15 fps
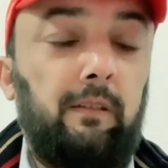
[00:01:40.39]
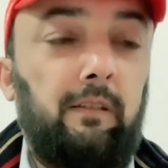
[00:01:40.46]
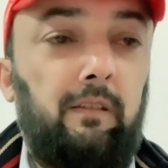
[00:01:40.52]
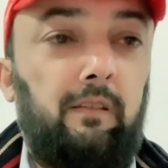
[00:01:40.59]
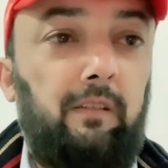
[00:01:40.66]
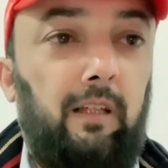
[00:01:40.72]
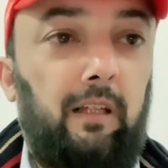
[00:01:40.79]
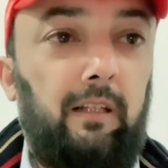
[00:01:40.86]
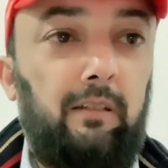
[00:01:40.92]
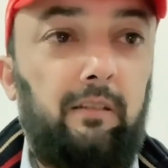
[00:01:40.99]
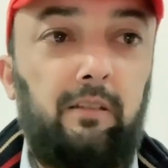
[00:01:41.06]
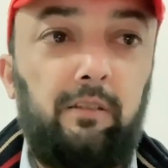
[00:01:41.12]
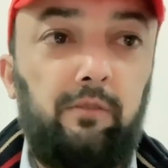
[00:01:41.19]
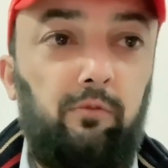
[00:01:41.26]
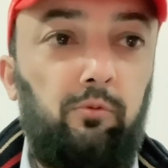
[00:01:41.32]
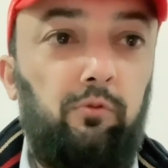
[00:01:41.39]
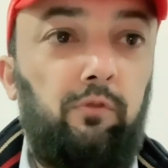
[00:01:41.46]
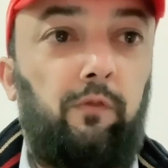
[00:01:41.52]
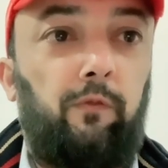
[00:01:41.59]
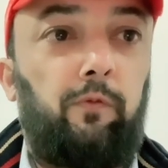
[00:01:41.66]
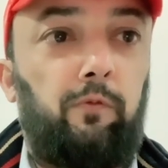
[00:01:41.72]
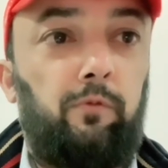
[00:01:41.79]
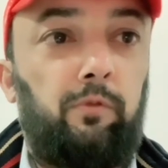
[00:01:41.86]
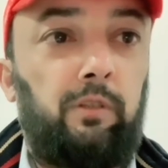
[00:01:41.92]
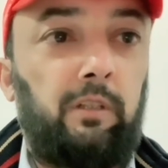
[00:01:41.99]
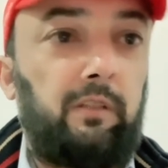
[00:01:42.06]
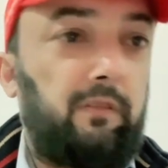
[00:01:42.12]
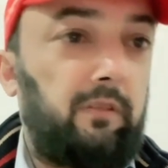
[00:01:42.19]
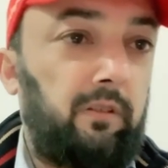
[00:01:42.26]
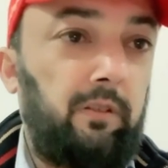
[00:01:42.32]
sell the used phone
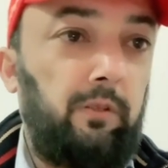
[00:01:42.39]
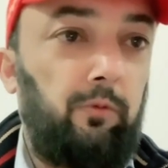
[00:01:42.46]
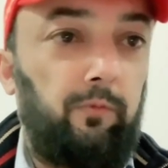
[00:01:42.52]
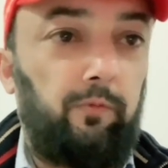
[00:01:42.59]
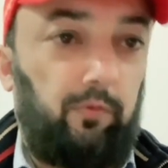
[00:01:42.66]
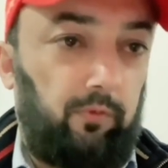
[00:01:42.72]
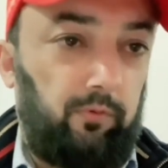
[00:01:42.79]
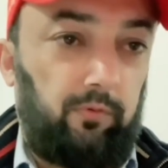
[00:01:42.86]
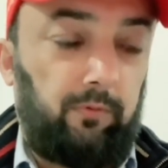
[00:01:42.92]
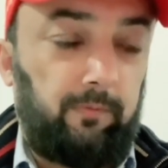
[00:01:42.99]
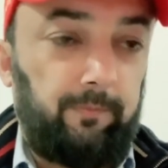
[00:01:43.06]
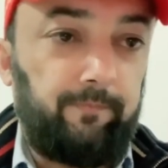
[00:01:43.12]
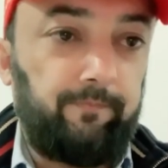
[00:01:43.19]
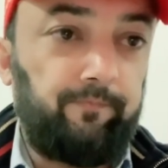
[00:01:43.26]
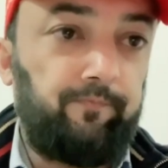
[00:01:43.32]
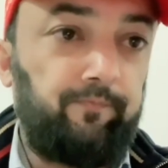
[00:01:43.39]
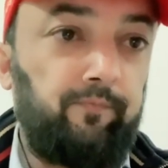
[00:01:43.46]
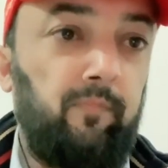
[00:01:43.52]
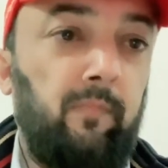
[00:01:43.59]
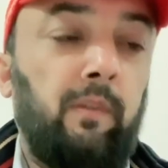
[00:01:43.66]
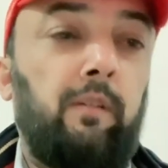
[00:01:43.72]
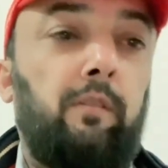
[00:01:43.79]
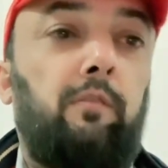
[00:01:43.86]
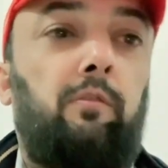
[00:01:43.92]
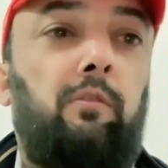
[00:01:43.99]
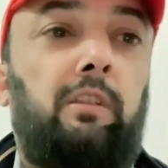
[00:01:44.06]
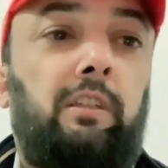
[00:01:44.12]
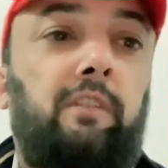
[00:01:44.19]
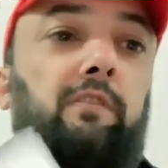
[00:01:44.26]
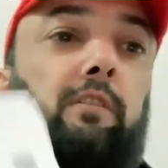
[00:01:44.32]
as a new phone. So
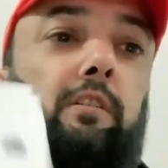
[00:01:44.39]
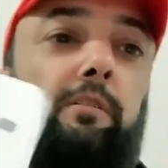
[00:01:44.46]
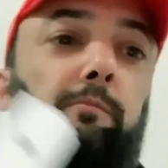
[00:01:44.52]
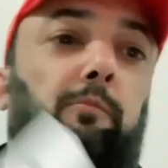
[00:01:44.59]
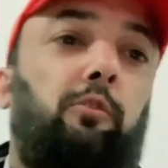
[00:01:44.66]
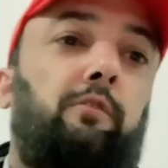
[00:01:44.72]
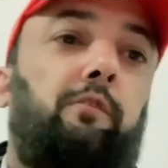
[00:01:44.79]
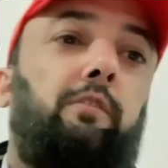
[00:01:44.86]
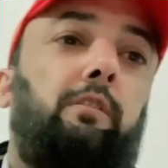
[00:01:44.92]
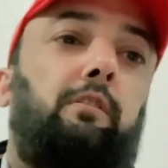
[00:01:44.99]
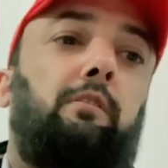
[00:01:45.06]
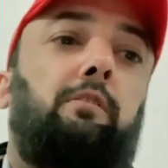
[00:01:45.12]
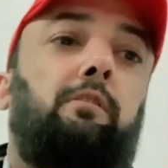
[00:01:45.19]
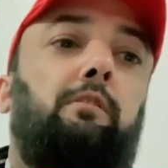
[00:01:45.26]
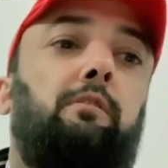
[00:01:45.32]
let's unbox it.